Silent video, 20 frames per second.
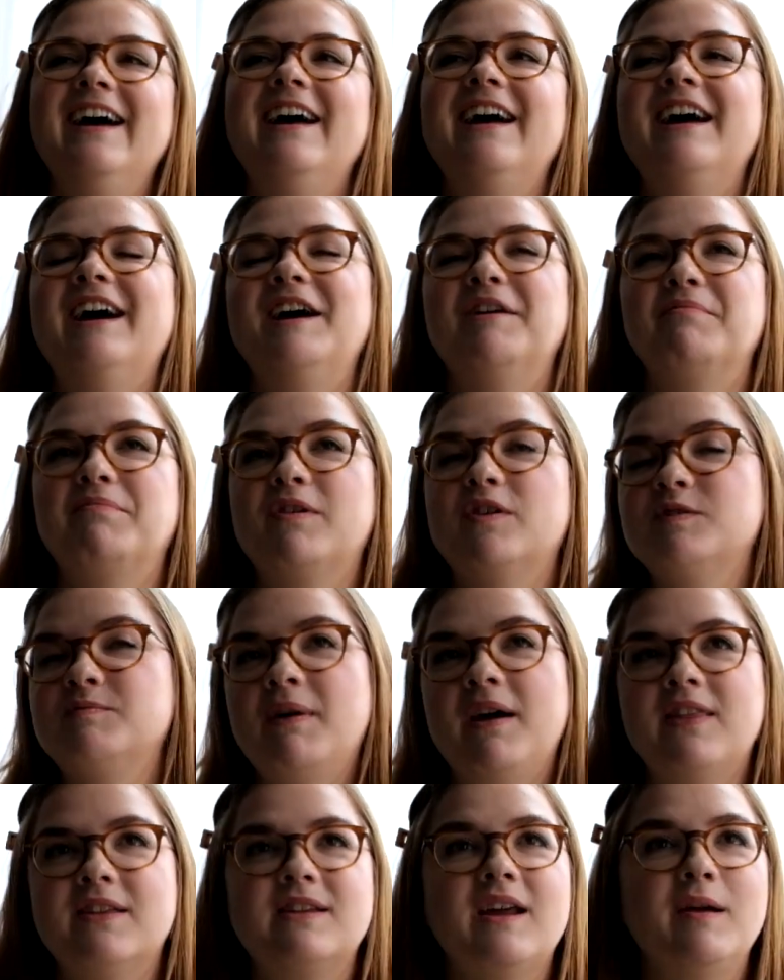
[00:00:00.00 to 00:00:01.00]
because um,
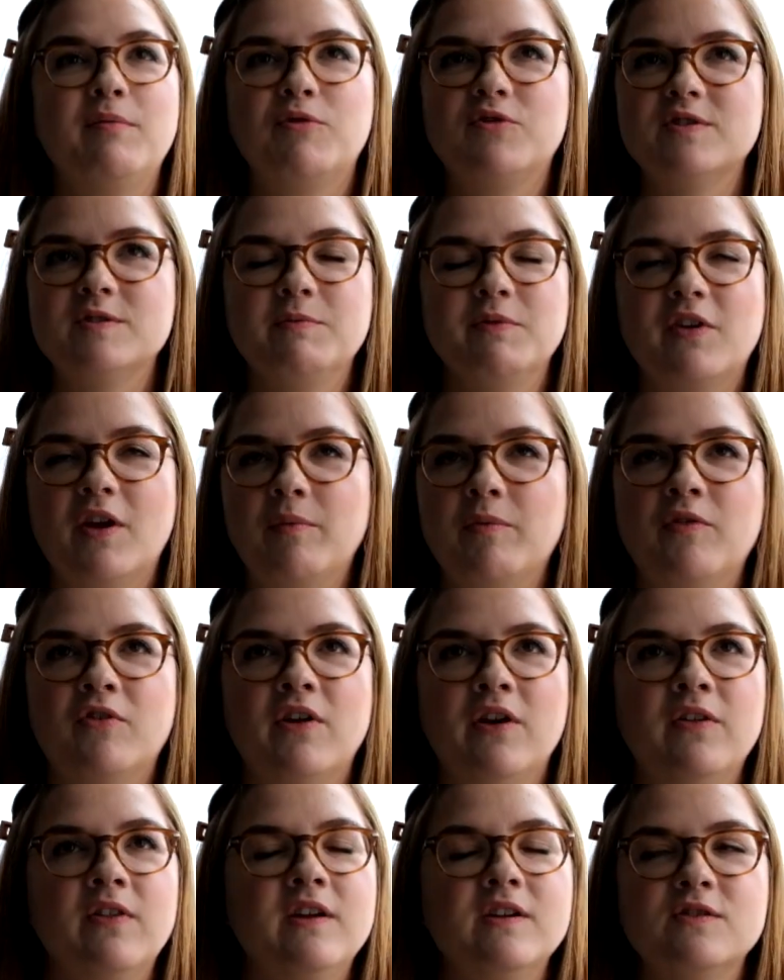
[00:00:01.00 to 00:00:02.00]
by the time Christmas comes
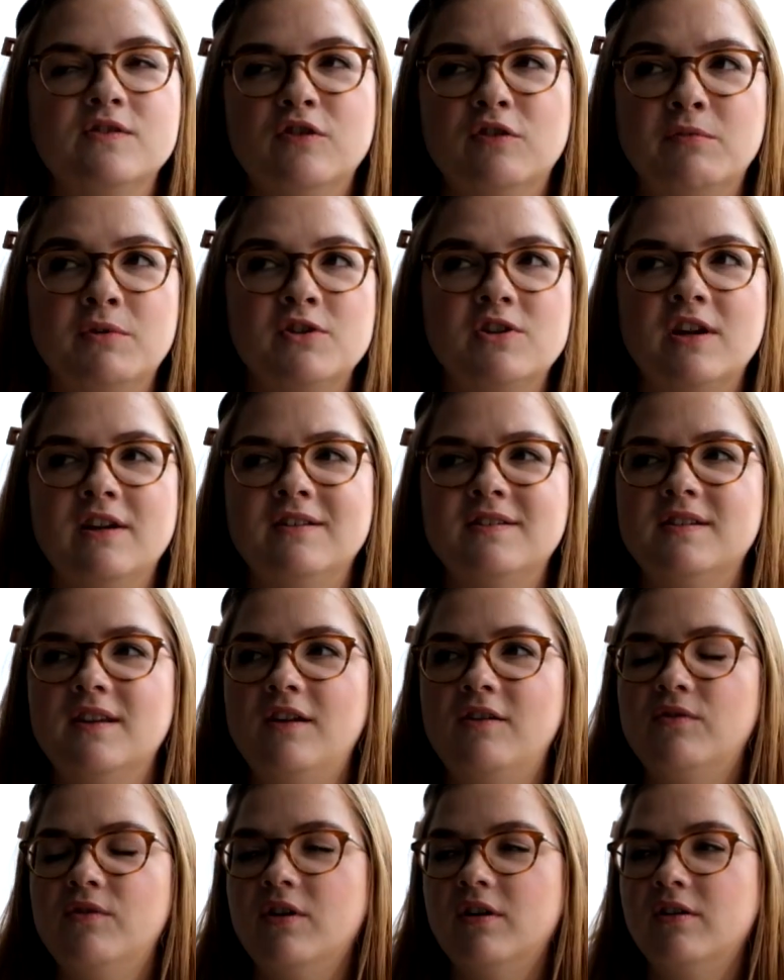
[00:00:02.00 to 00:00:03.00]
around there's so much else that
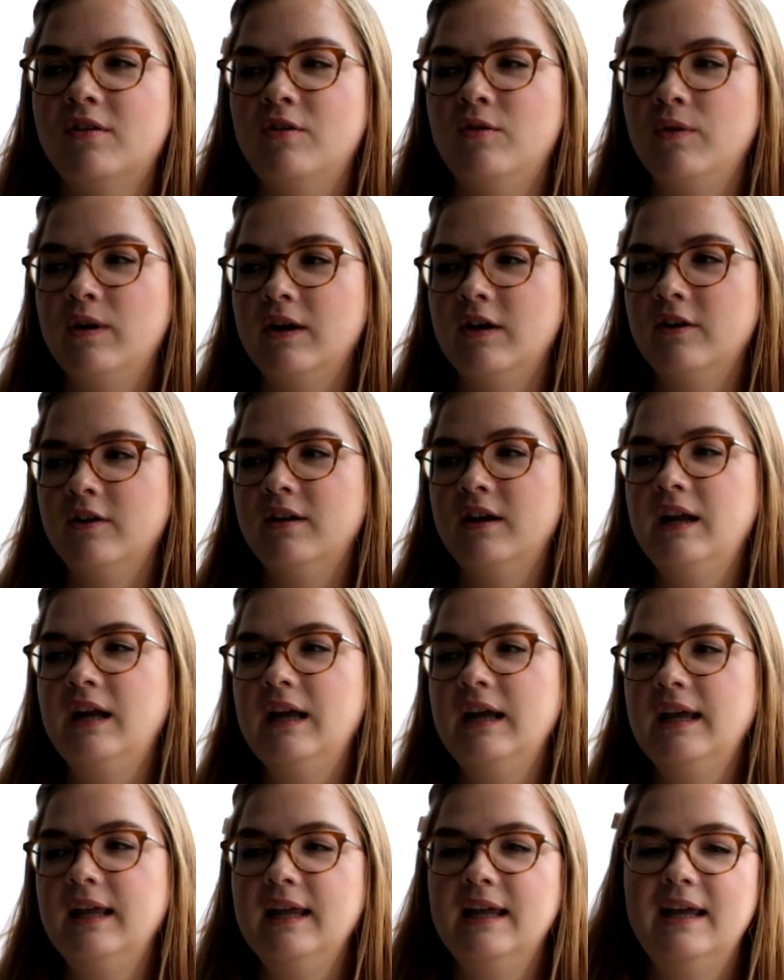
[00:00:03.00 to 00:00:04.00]
you've got going on
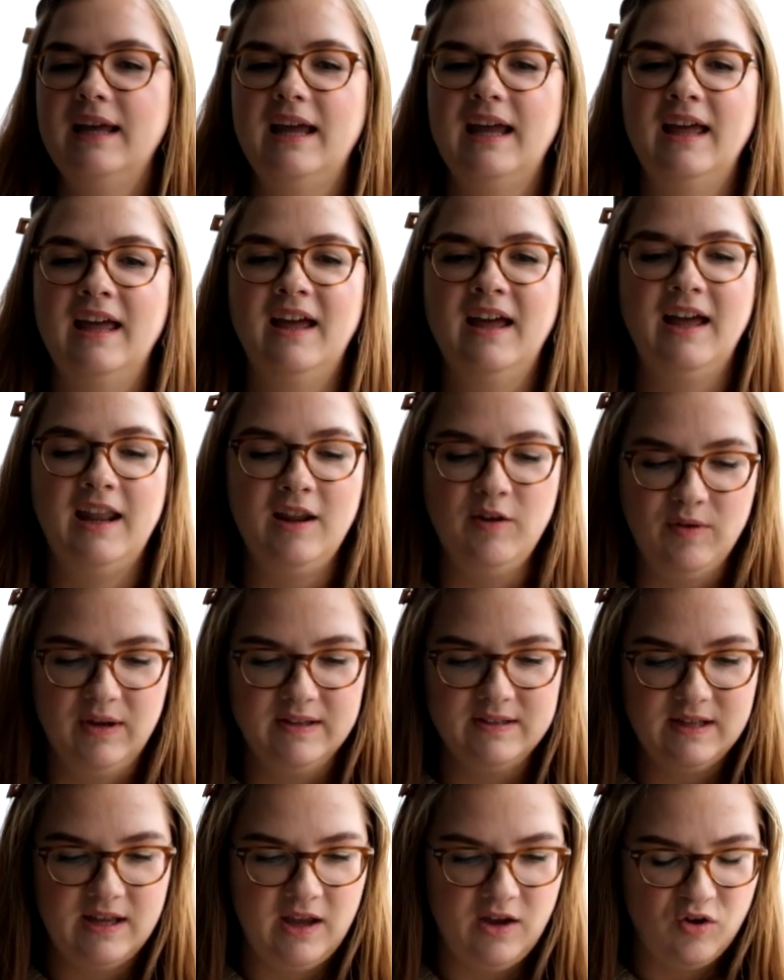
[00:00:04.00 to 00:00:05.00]
uh, anyways
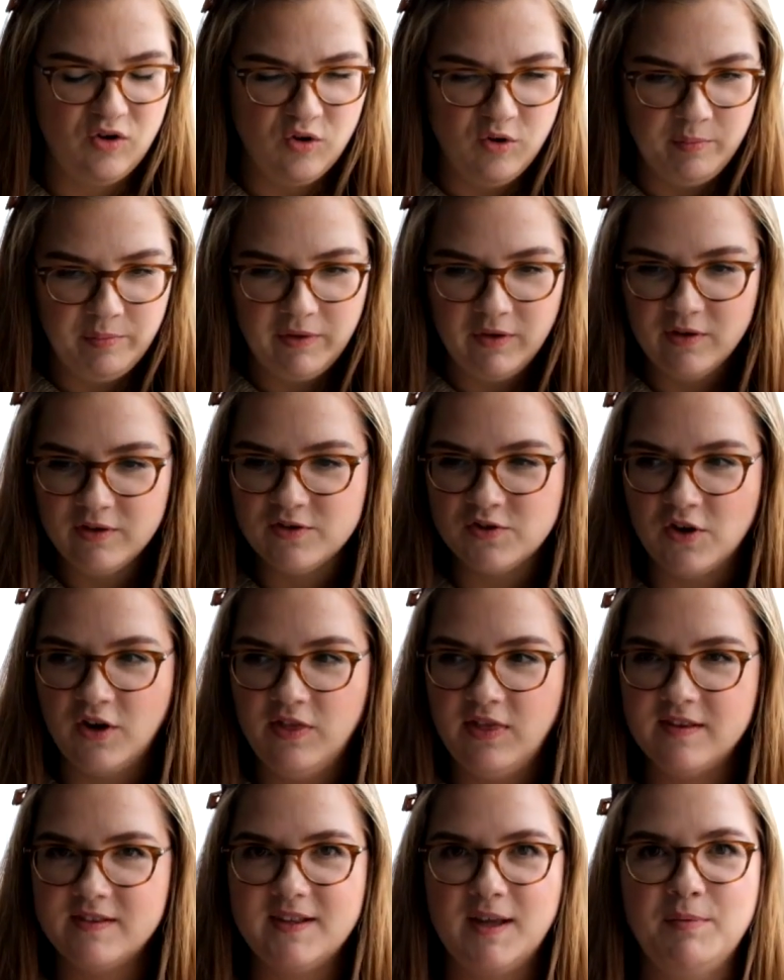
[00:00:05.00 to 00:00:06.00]
I hope you enjoyed
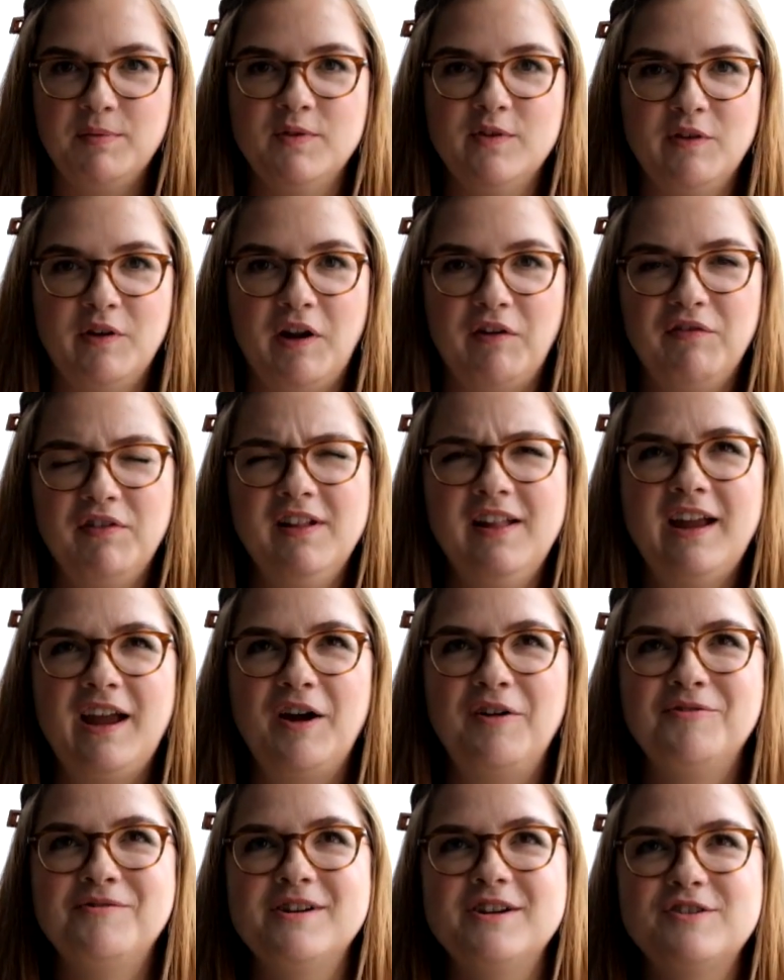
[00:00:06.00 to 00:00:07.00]
this episode I feel like I
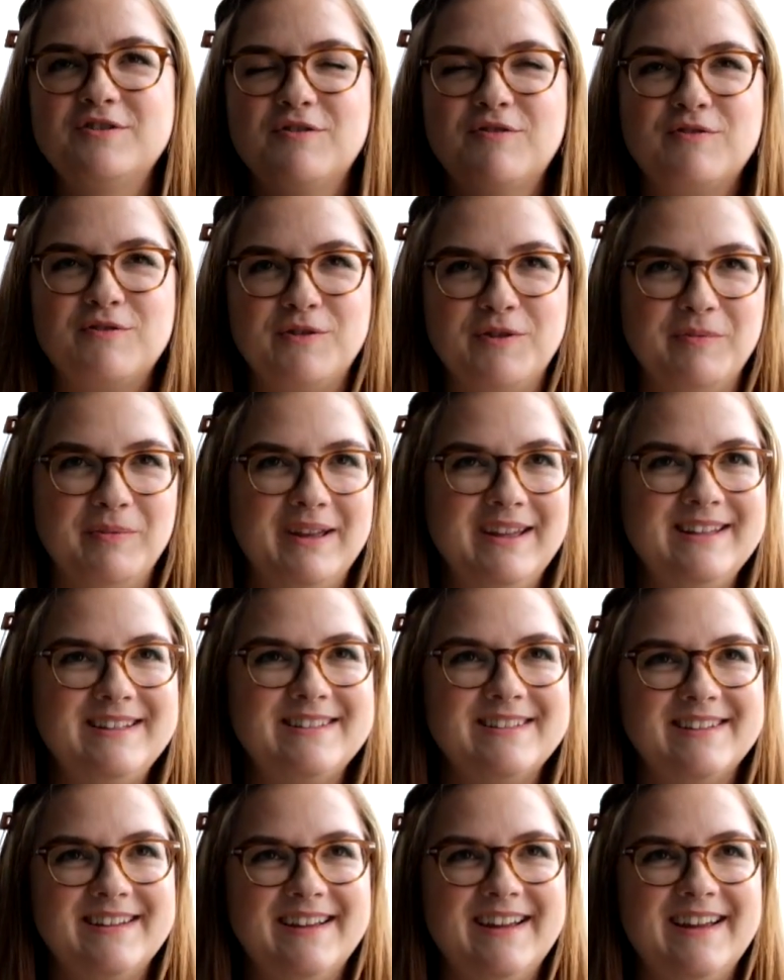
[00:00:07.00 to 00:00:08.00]
rushed through a
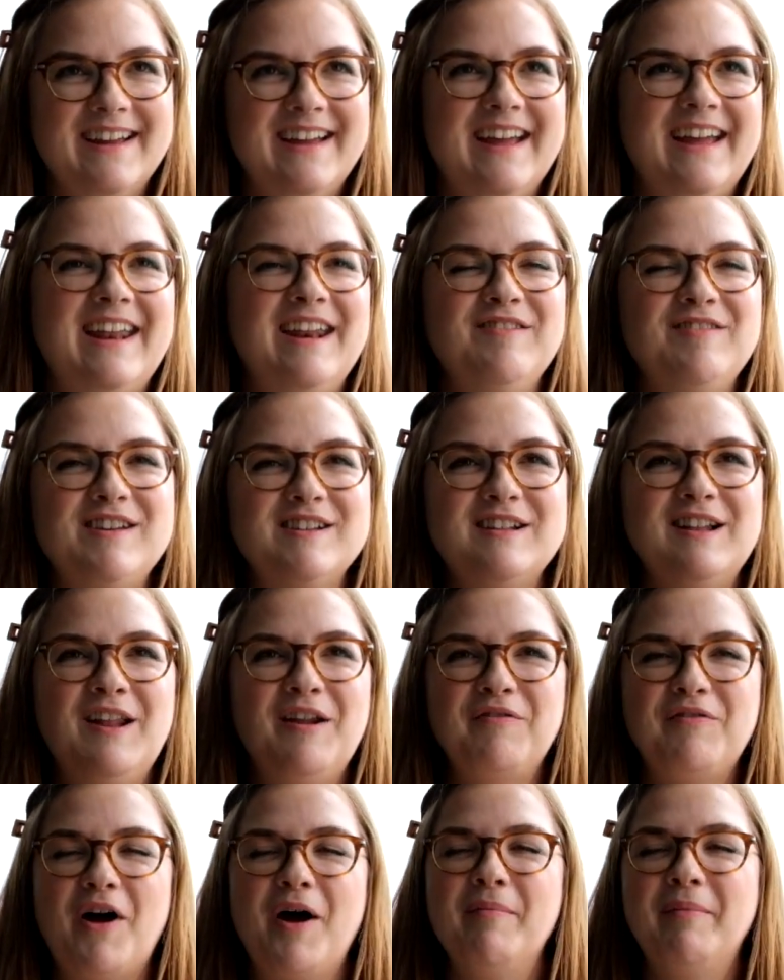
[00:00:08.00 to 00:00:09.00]
bit and if there's a lot
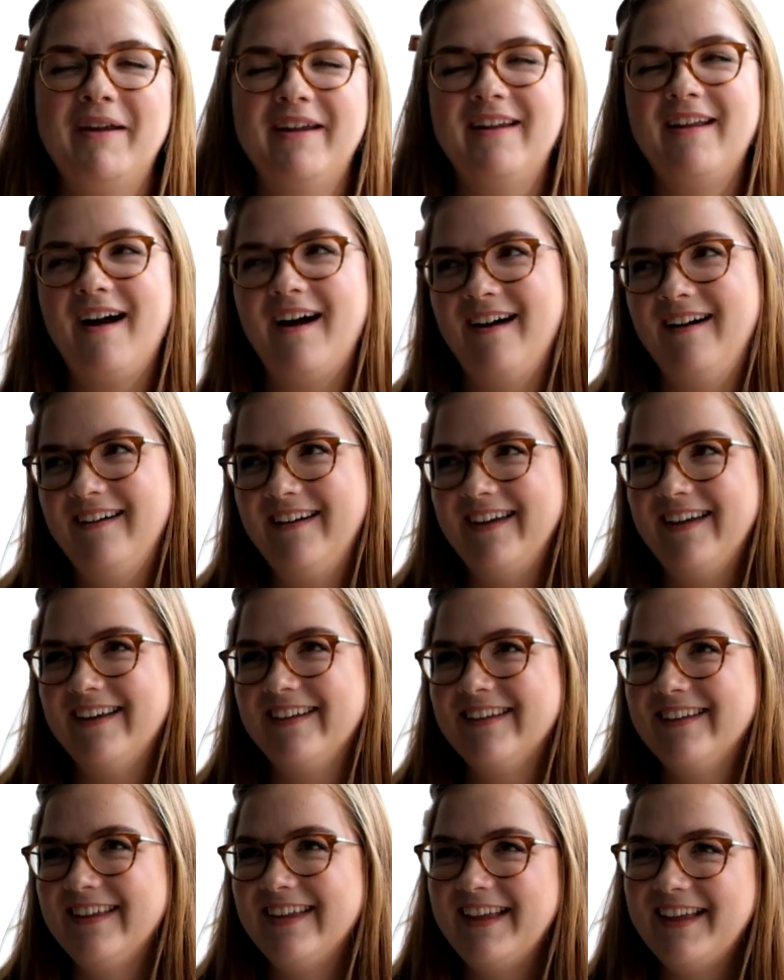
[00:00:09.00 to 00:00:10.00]
of umming and
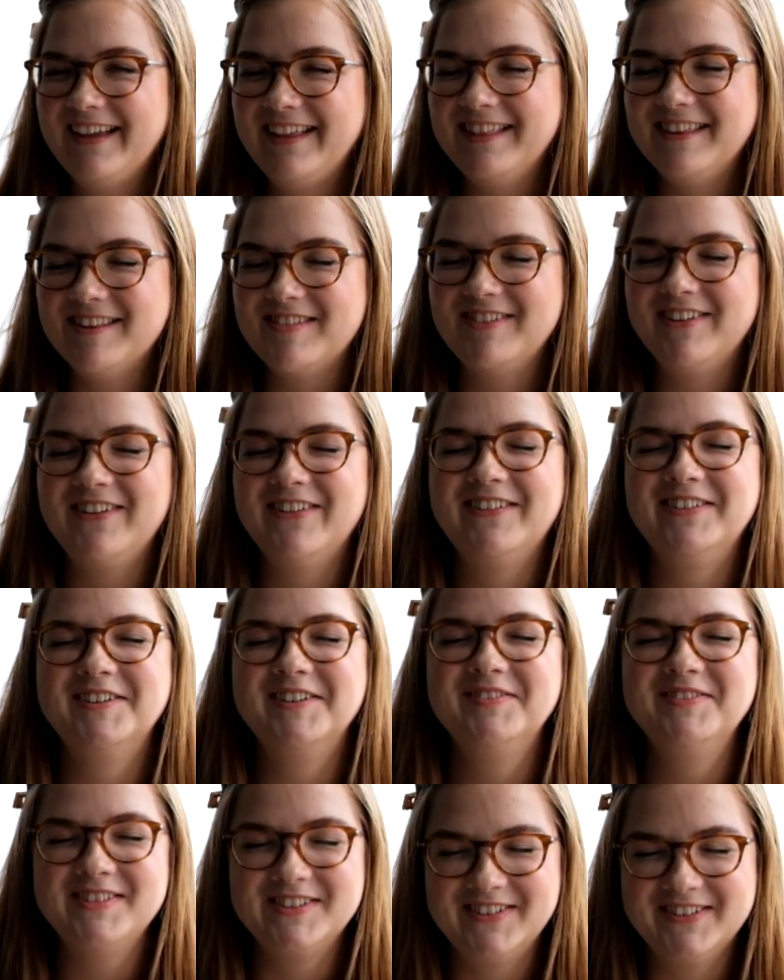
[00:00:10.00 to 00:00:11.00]
ahhing in this video
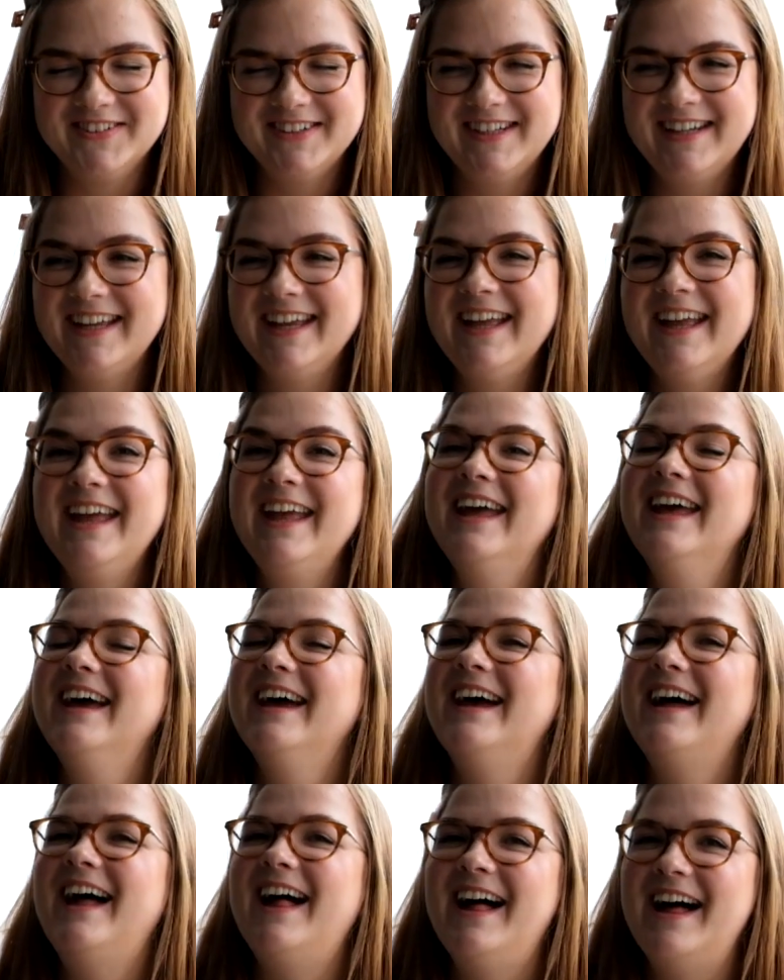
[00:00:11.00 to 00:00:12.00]
I'm sorry
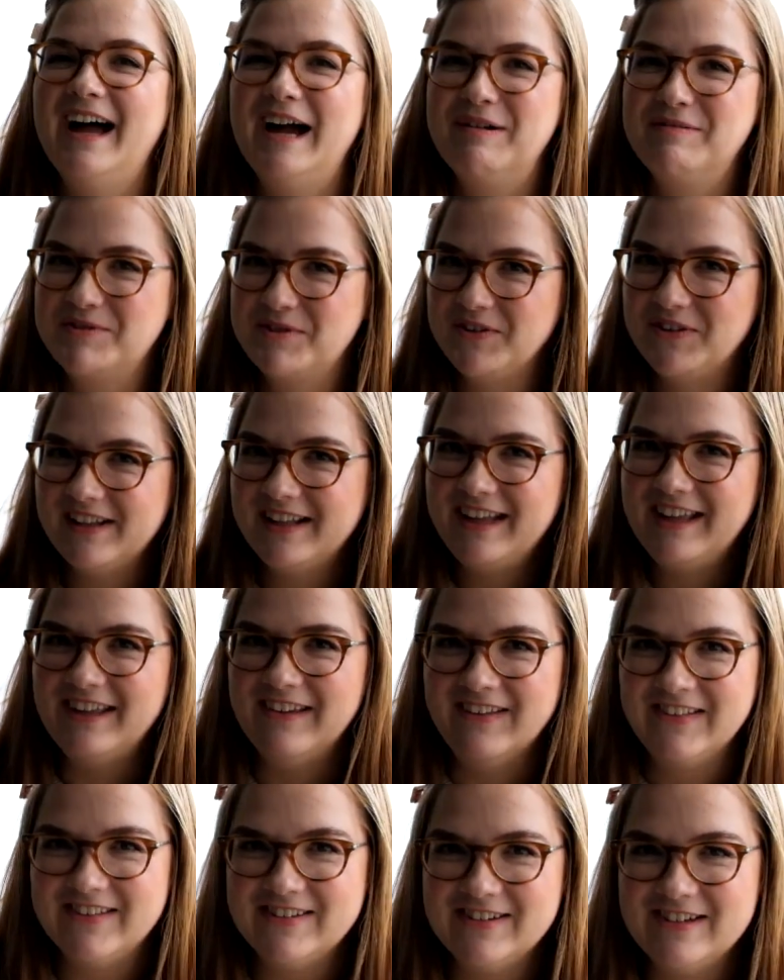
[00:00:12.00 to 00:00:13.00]
I'm sure I'll get
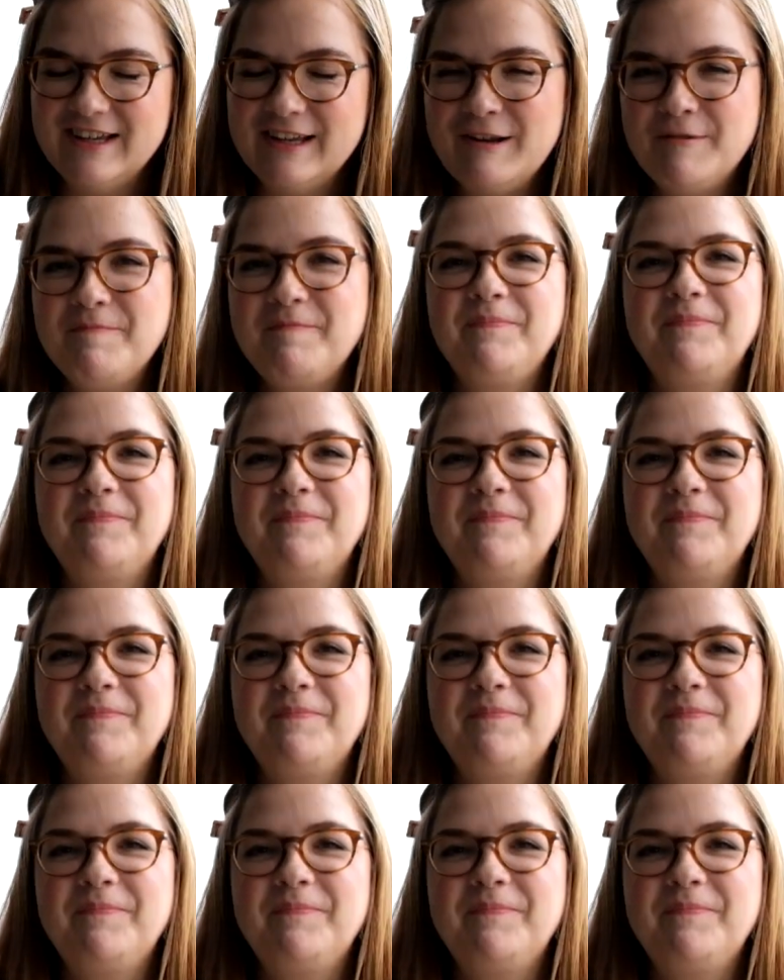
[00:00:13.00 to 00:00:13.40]
used to it